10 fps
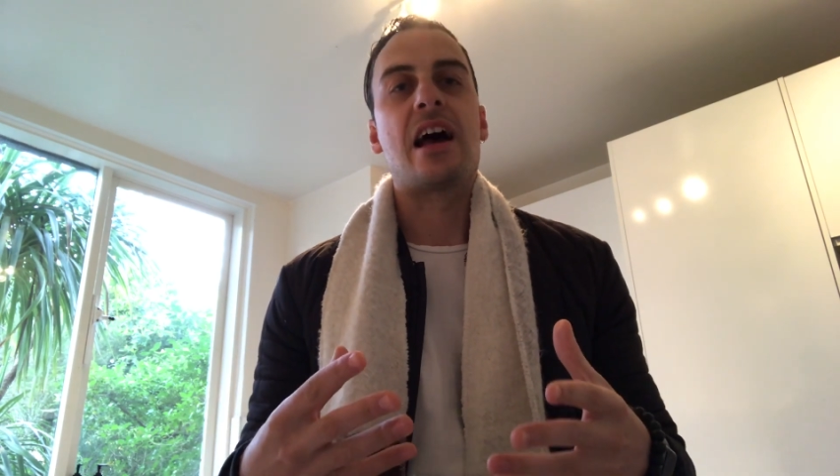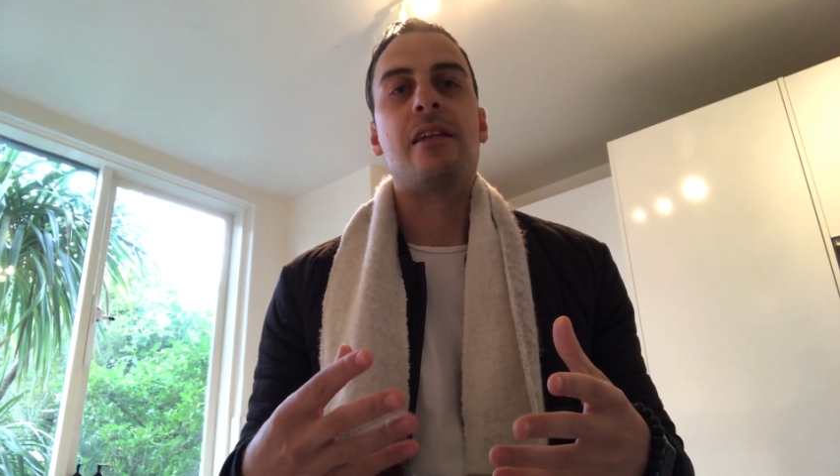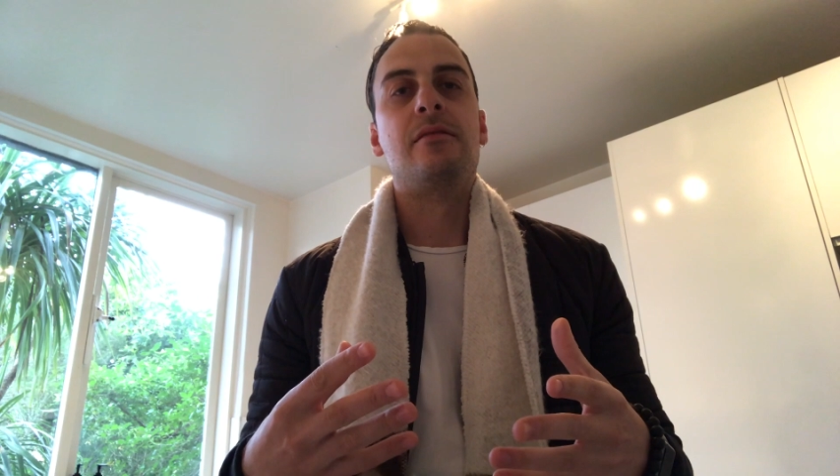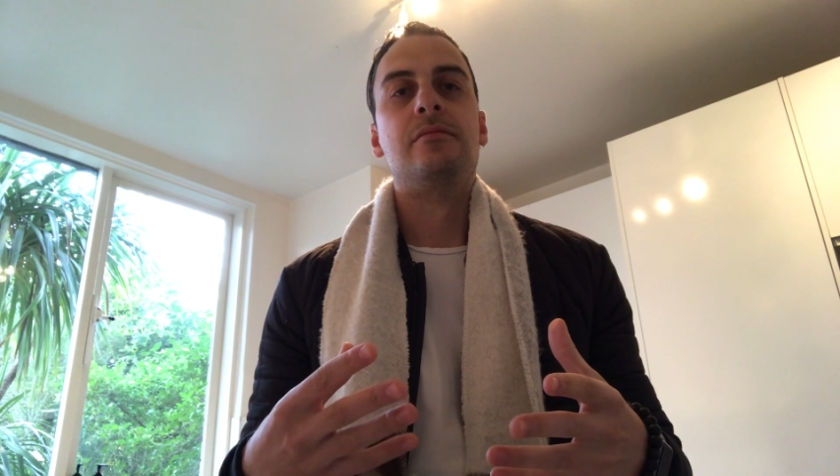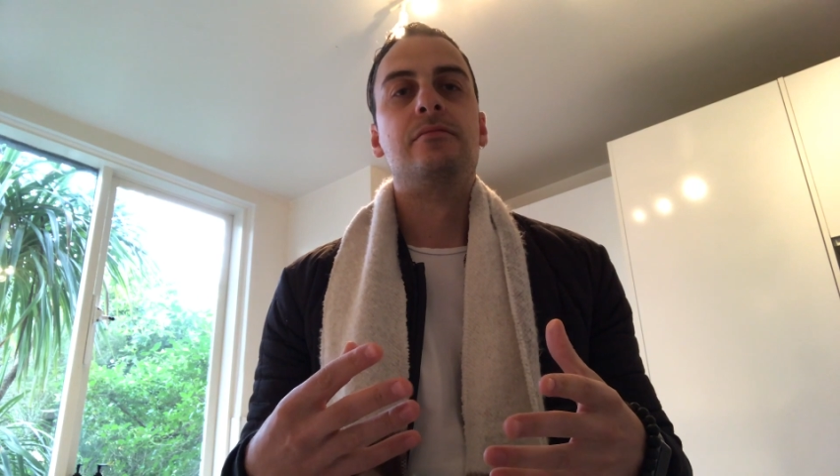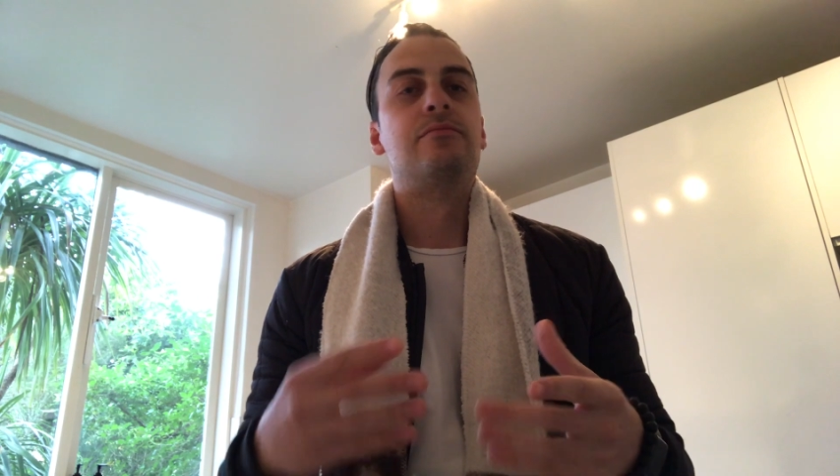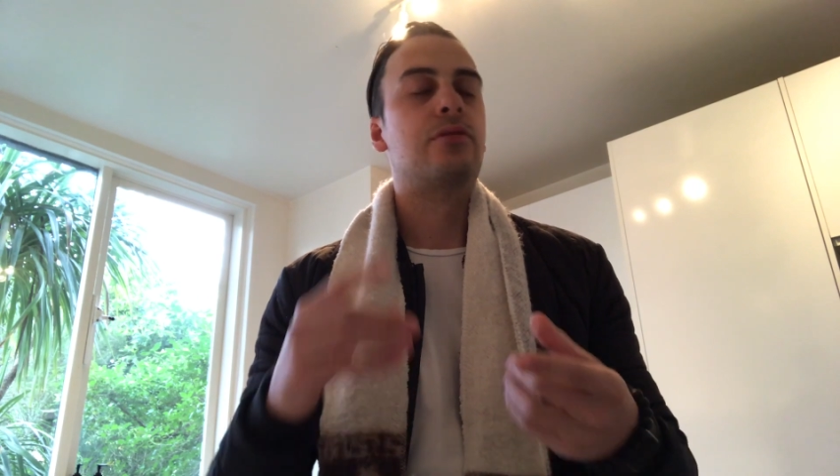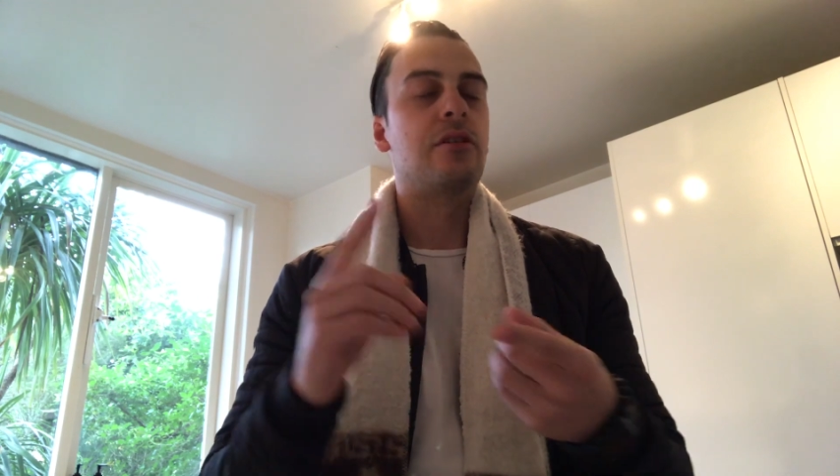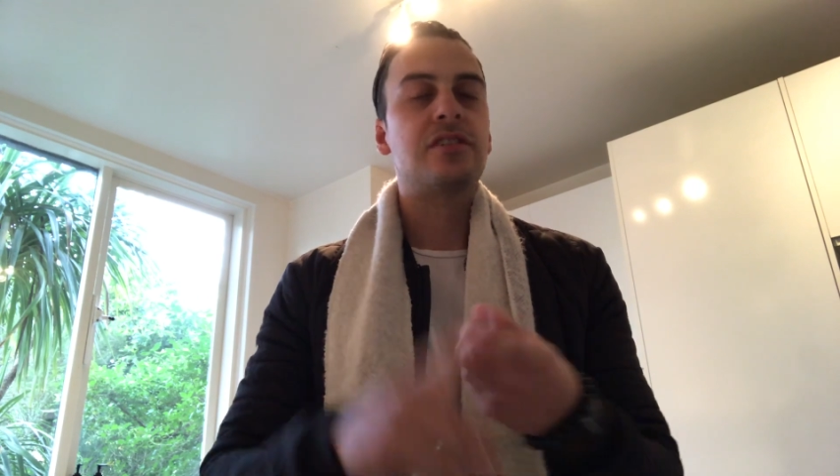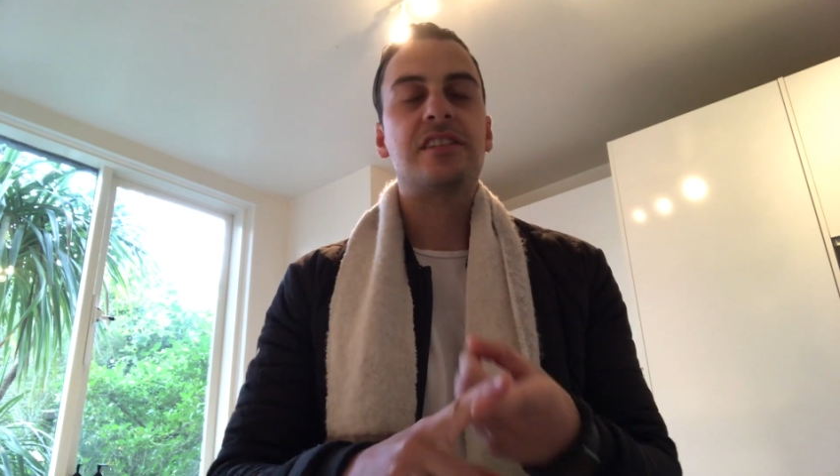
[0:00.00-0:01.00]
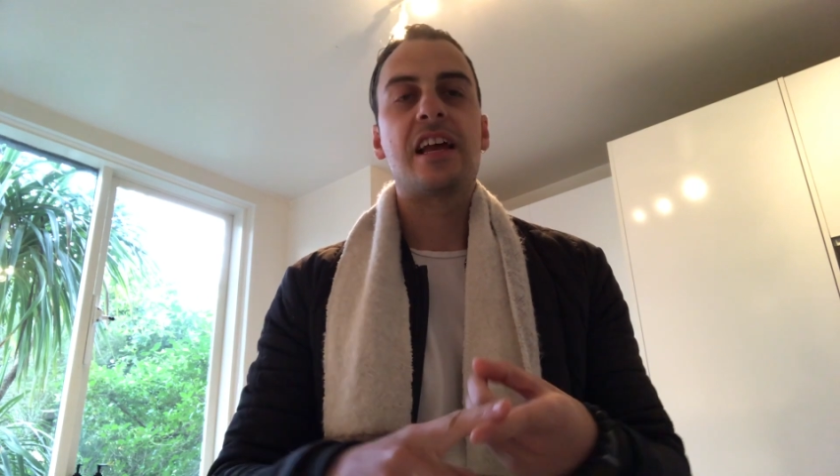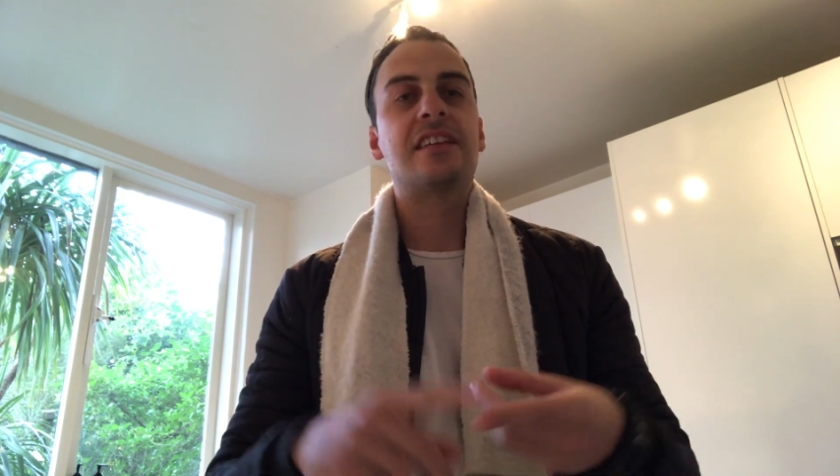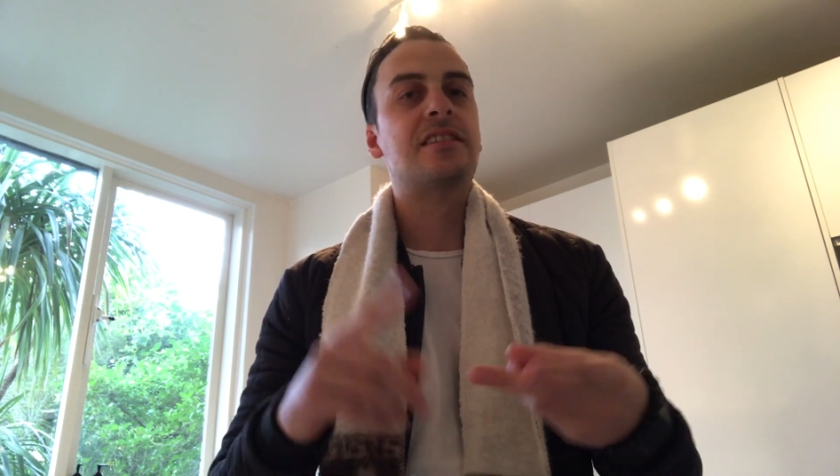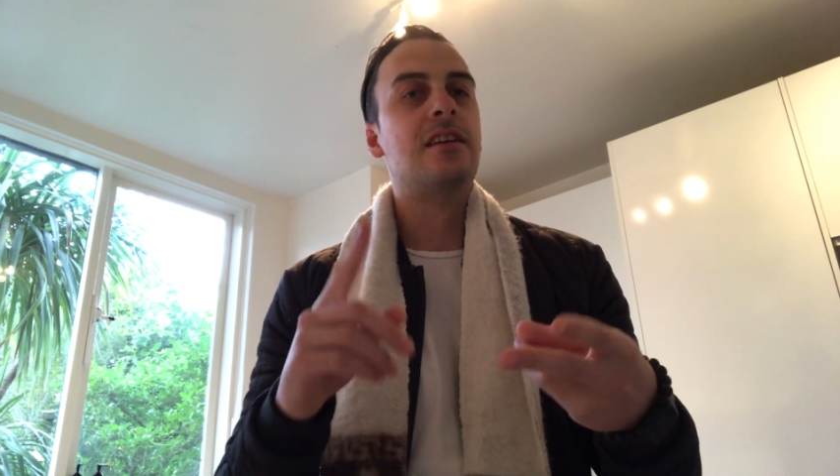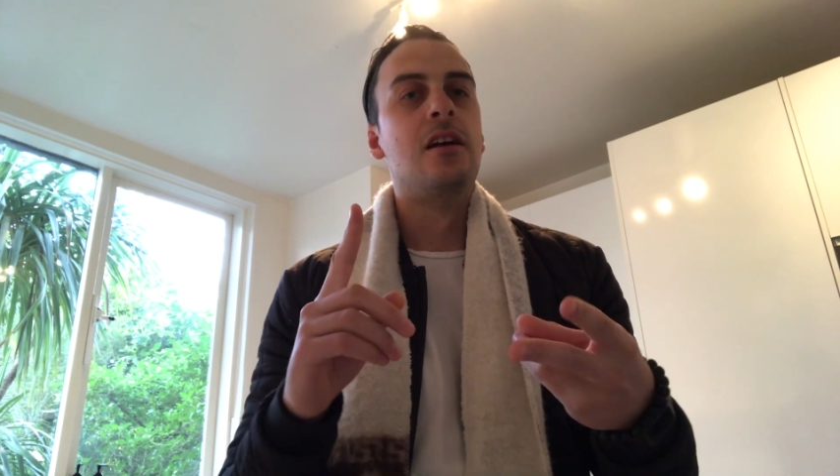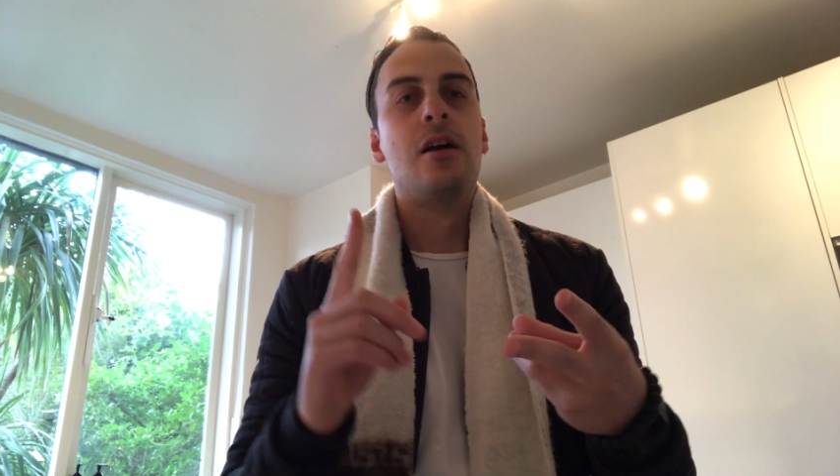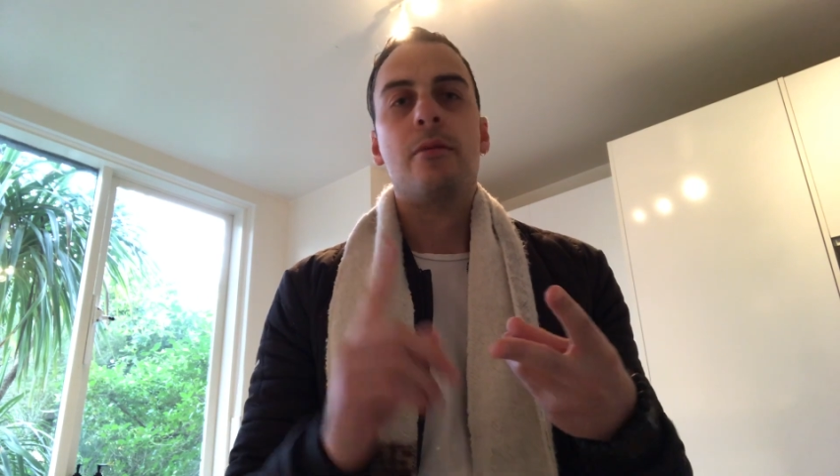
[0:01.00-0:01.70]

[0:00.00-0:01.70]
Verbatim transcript: that process,